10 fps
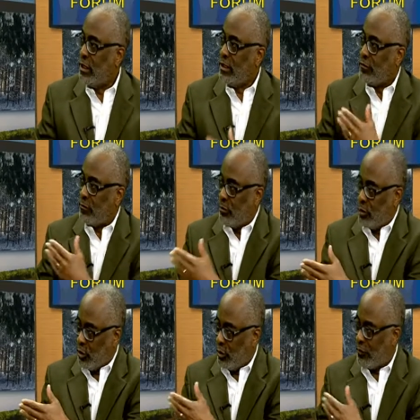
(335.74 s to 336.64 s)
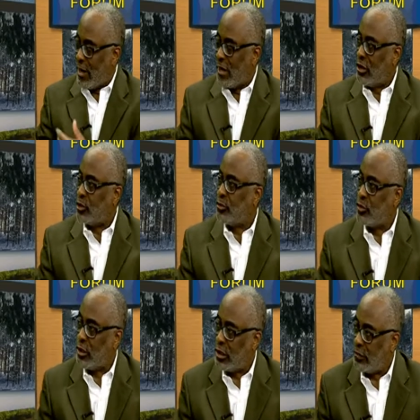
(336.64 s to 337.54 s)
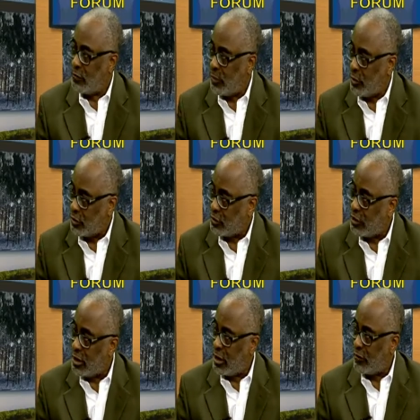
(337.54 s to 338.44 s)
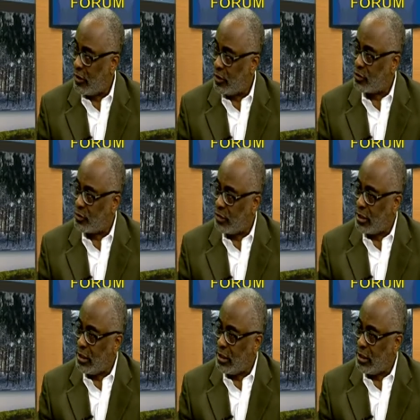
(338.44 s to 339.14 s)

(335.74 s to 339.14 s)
from your vantage point and from your study of history